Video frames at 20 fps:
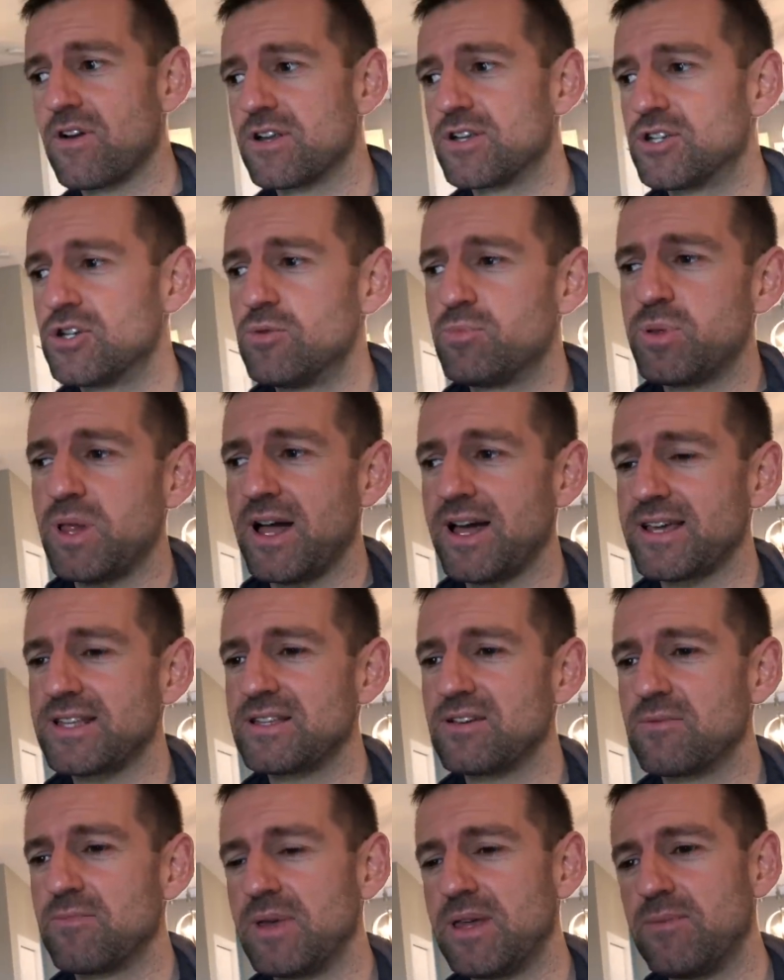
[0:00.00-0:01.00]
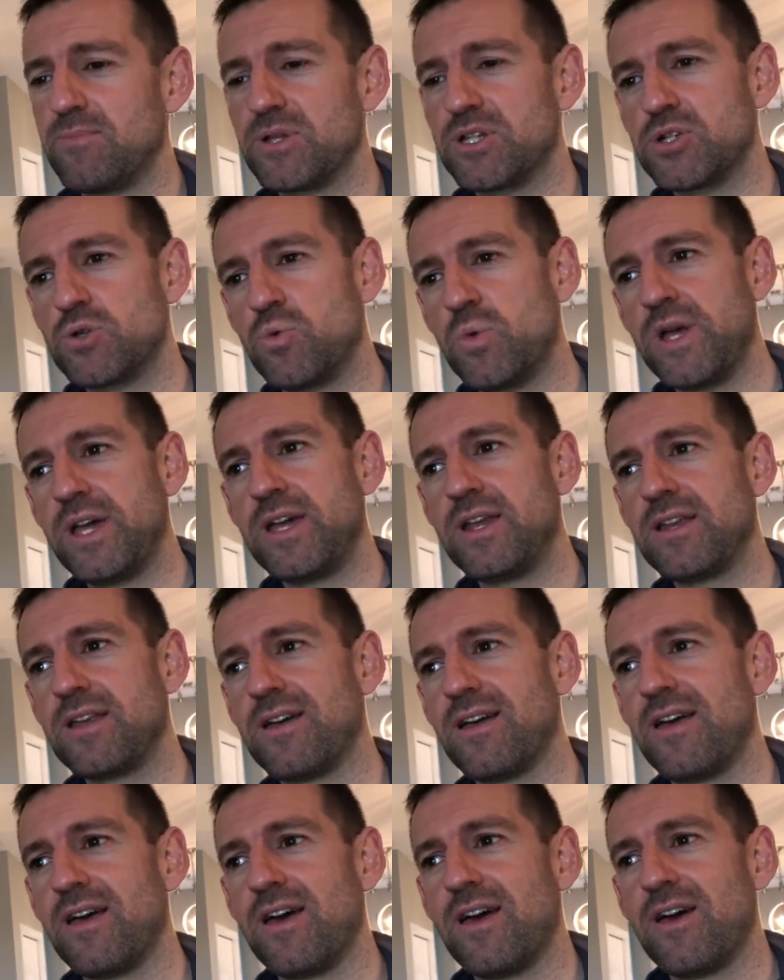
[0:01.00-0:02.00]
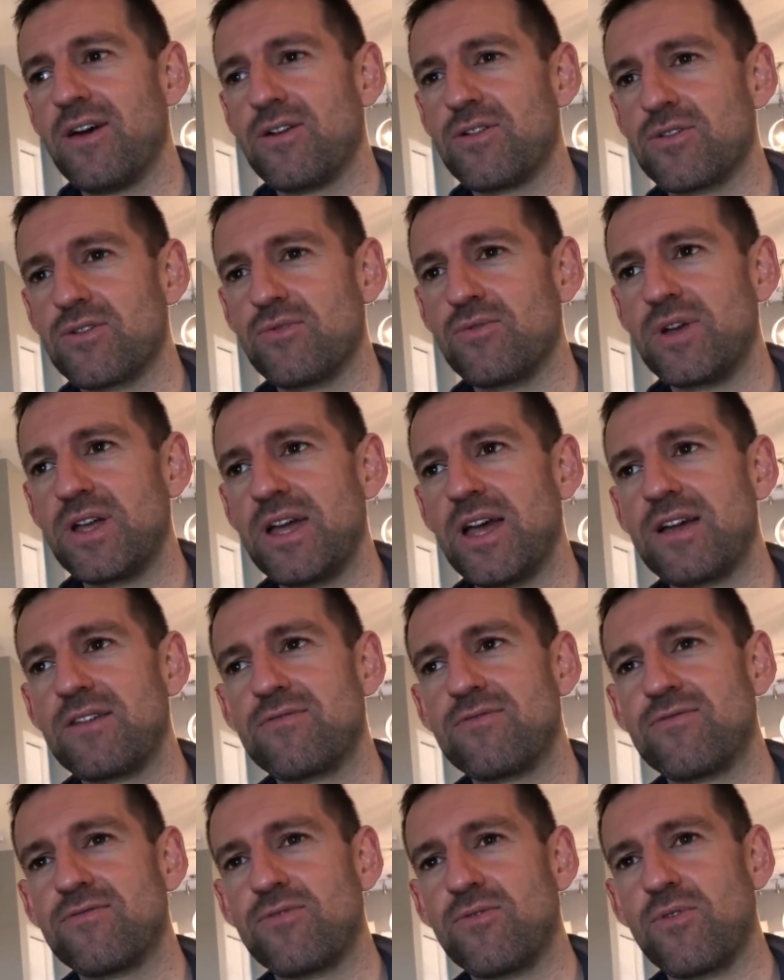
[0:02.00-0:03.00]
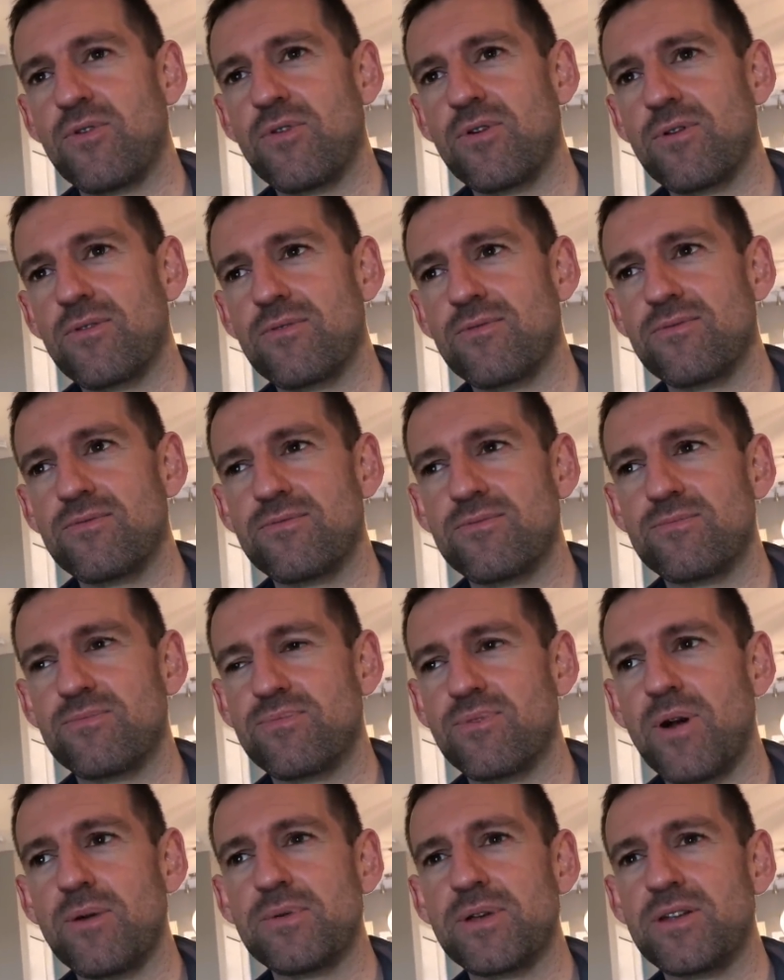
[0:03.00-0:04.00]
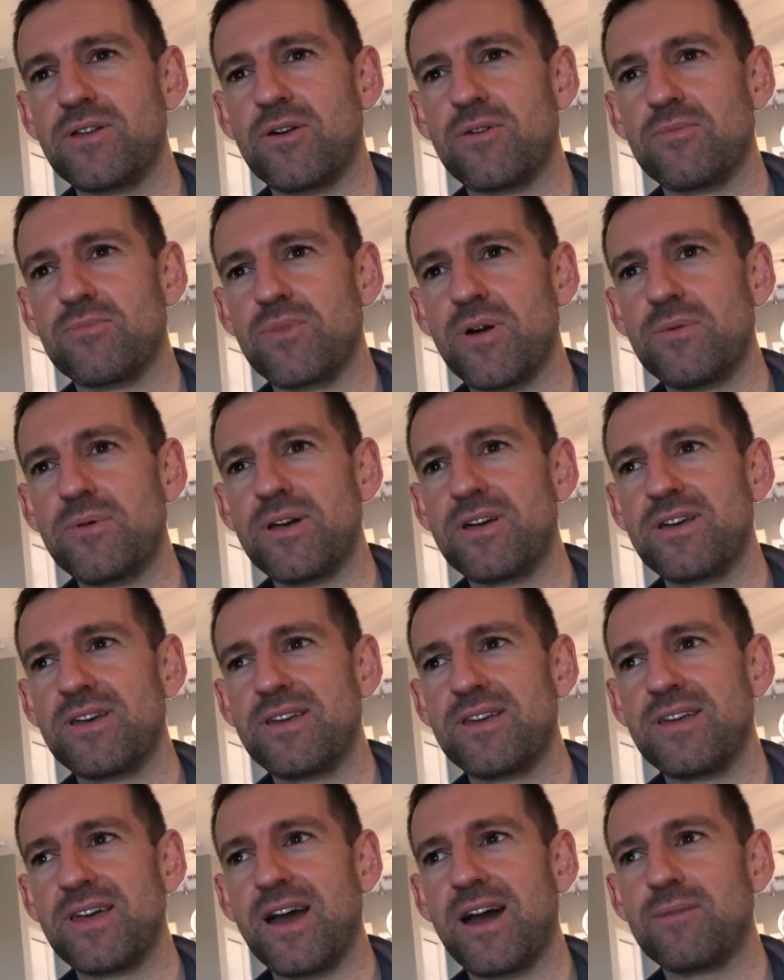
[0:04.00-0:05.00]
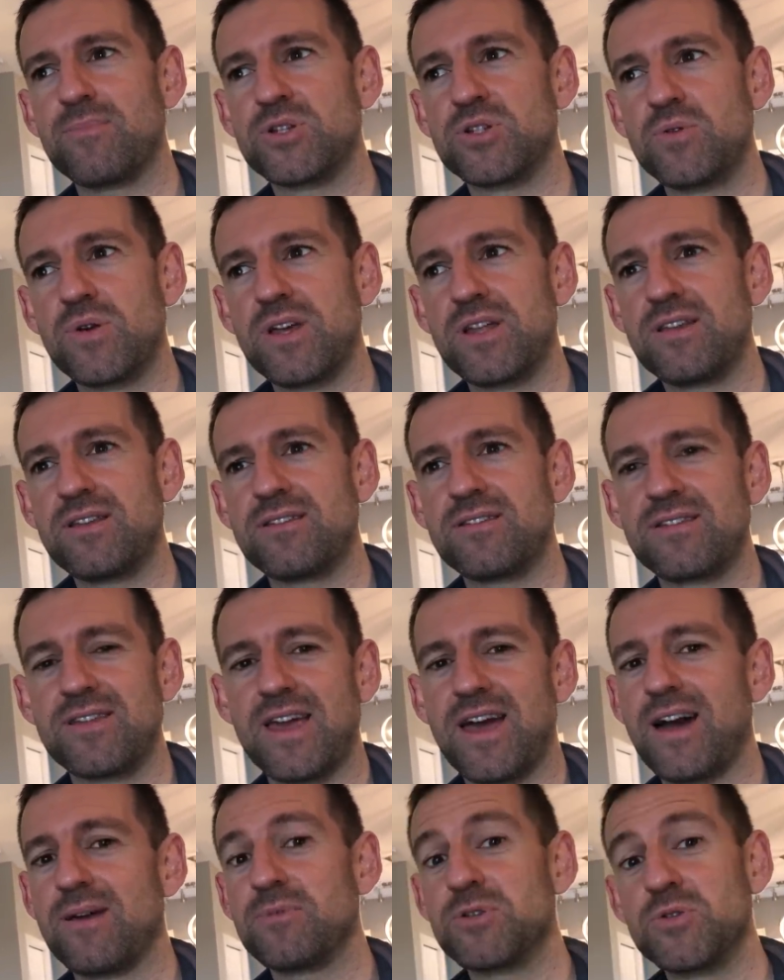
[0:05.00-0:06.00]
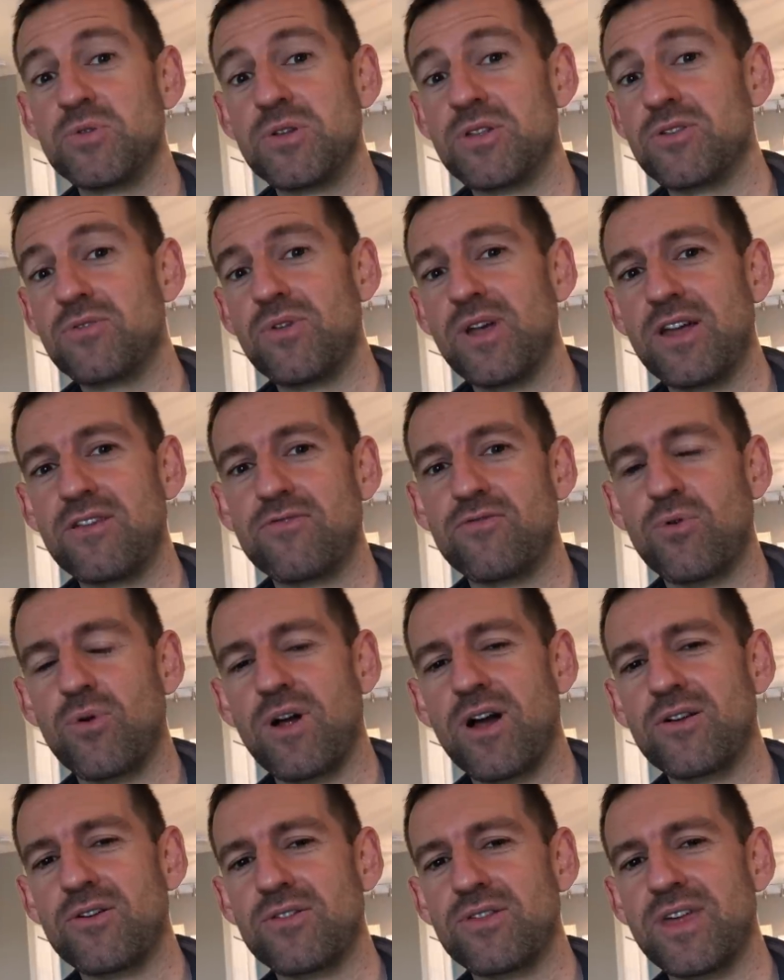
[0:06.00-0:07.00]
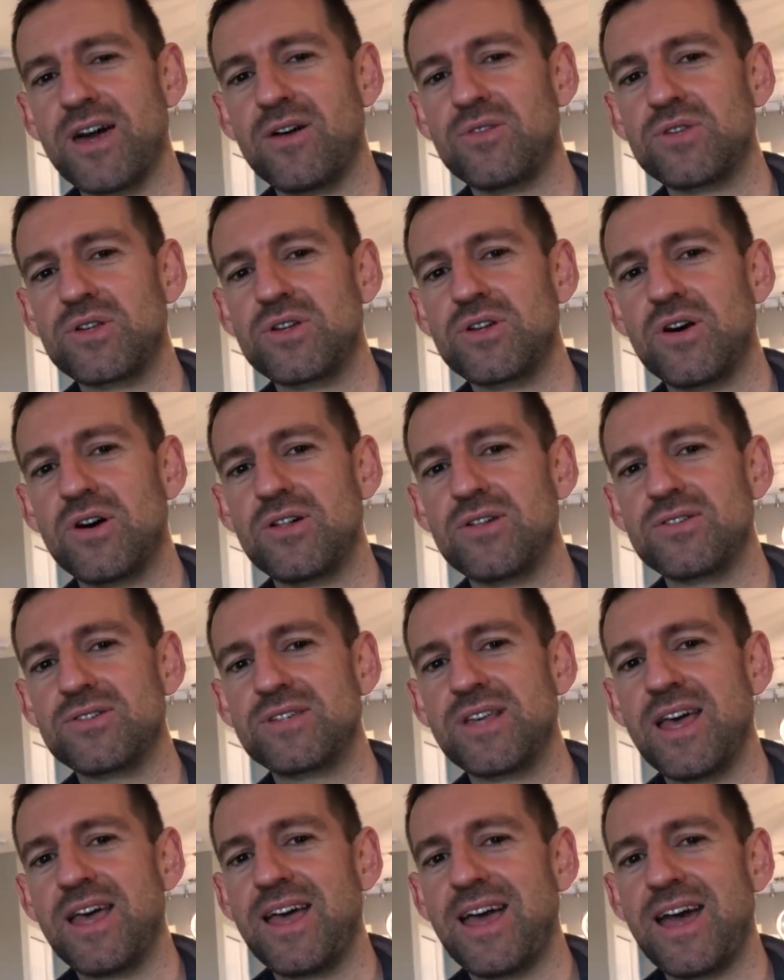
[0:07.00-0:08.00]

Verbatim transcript: a duplex, it would be between three and four, probably no, probably, yeah, between, yeah, between three and $400,000.